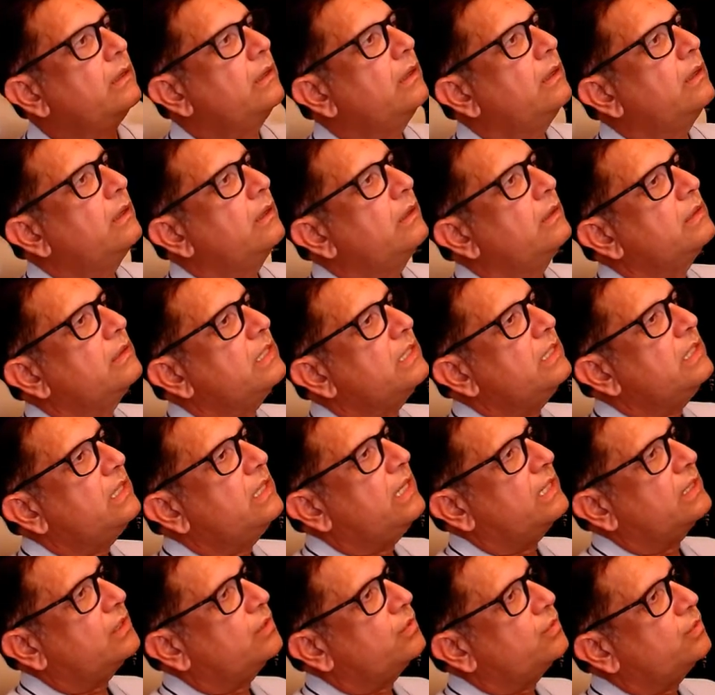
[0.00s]

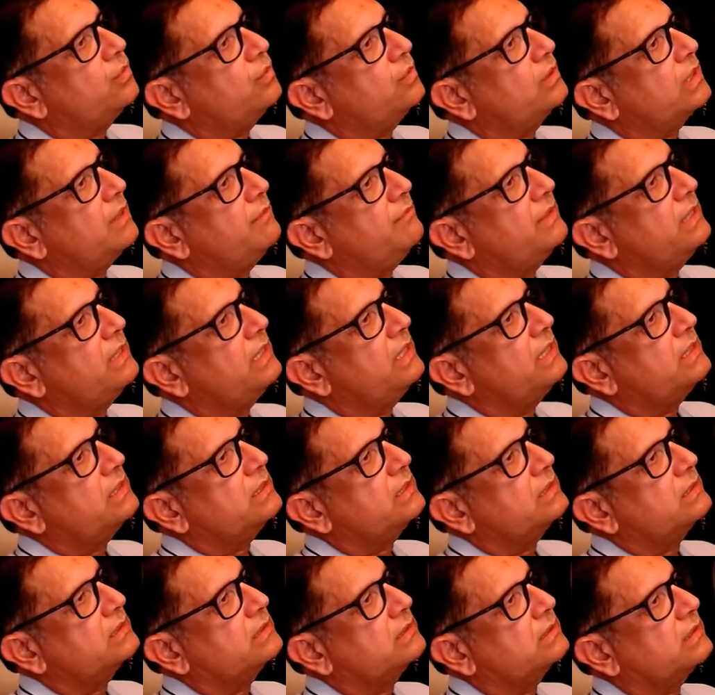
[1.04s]
three-letter root
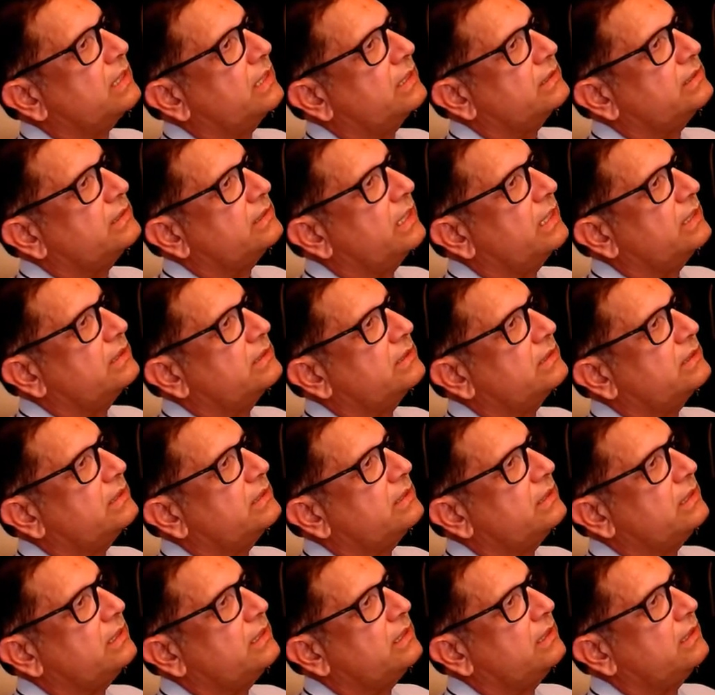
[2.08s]
combinations such as
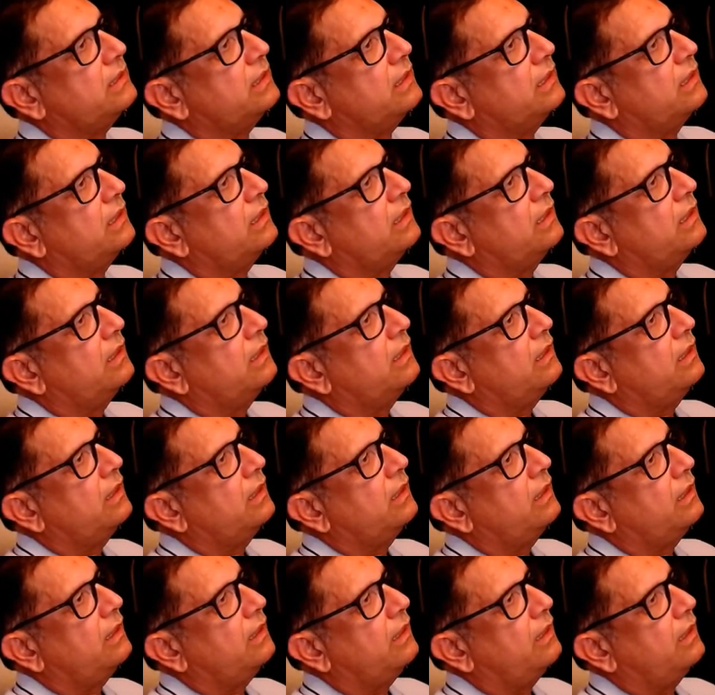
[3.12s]
Seen,
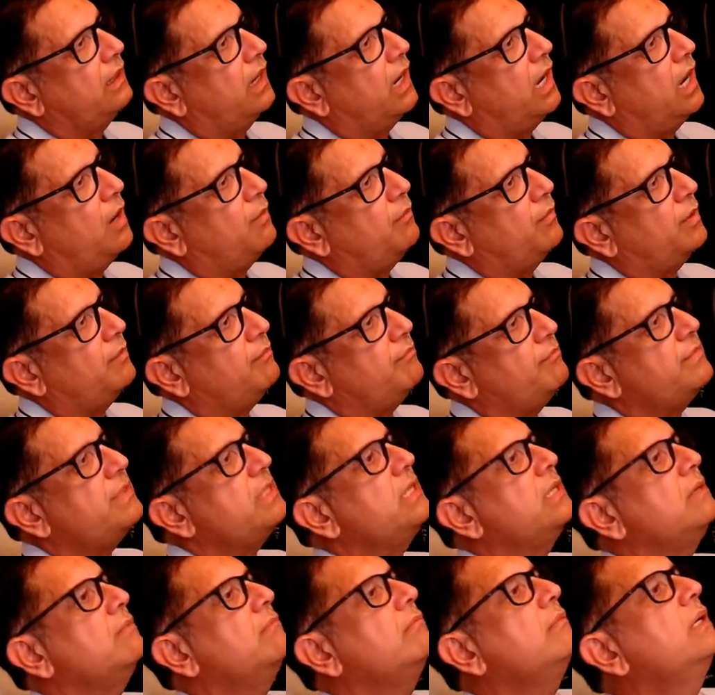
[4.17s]
Lam,
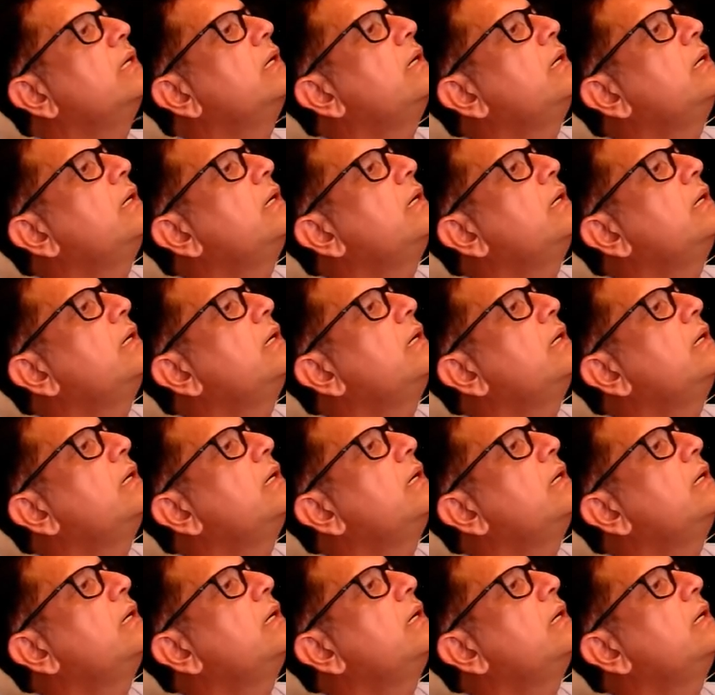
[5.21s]
Mim,